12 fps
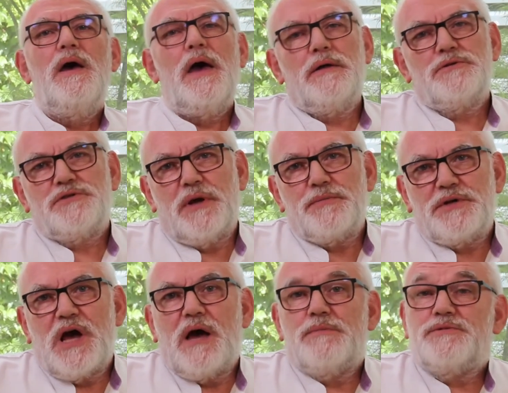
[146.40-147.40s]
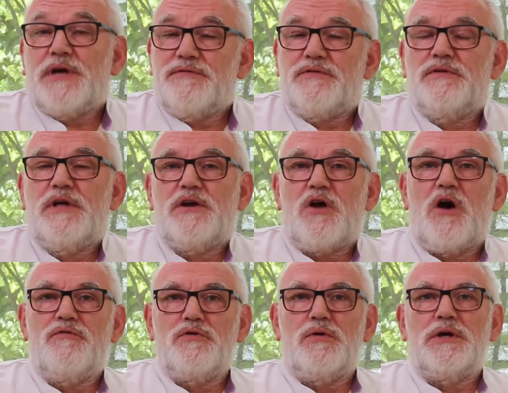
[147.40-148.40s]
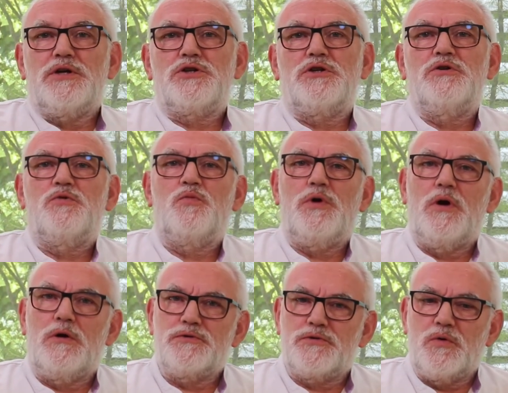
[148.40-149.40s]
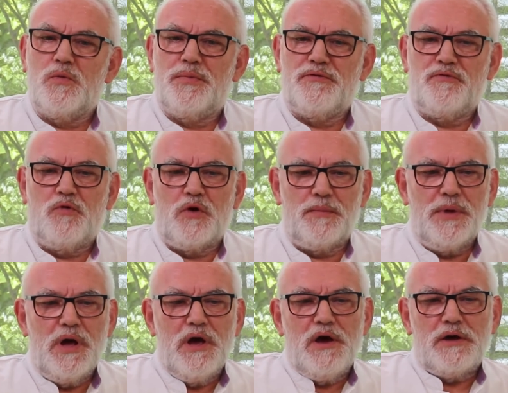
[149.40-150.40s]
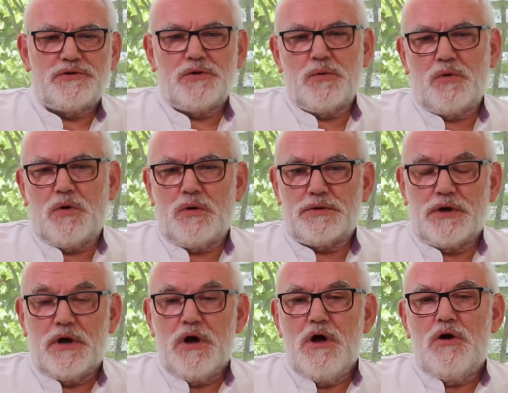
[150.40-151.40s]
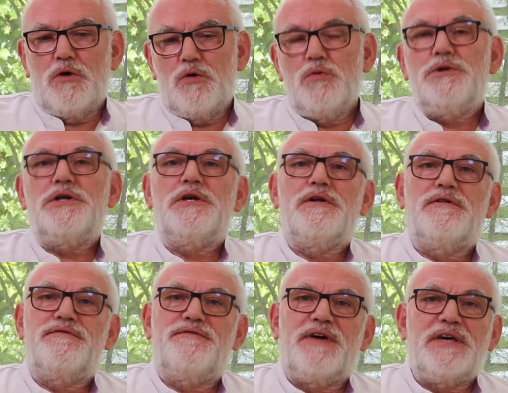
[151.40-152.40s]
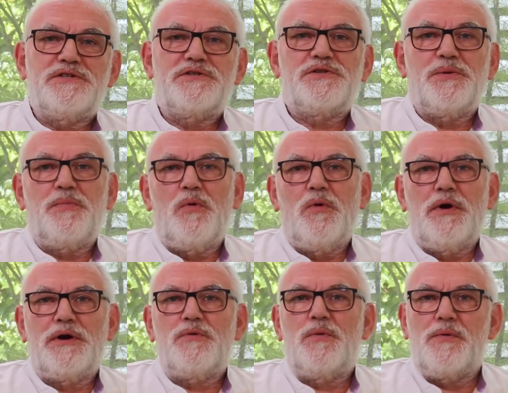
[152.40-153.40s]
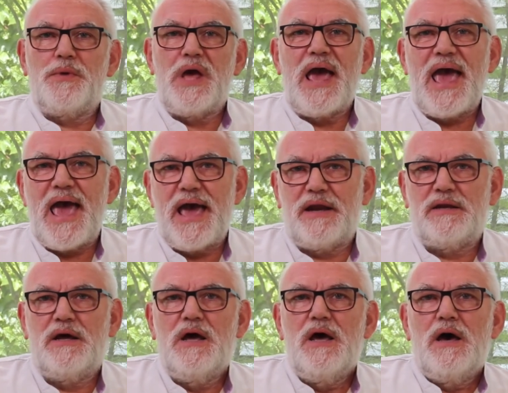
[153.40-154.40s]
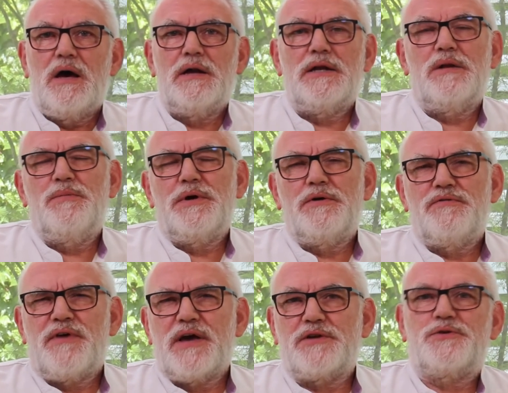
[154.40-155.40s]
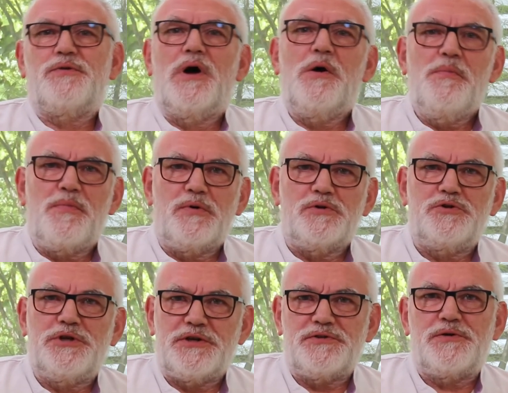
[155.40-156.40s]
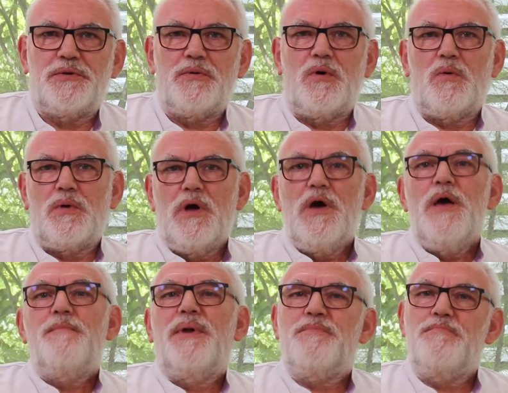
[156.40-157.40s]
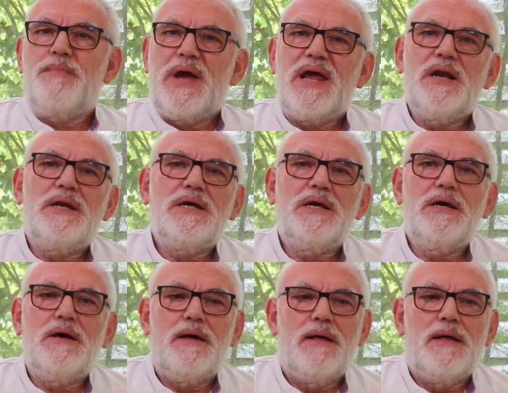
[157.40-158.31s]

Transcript: and sometimes after that ovulation we also perform a so-called luteal phase support where we add a little bit of extra progesterone. But mainly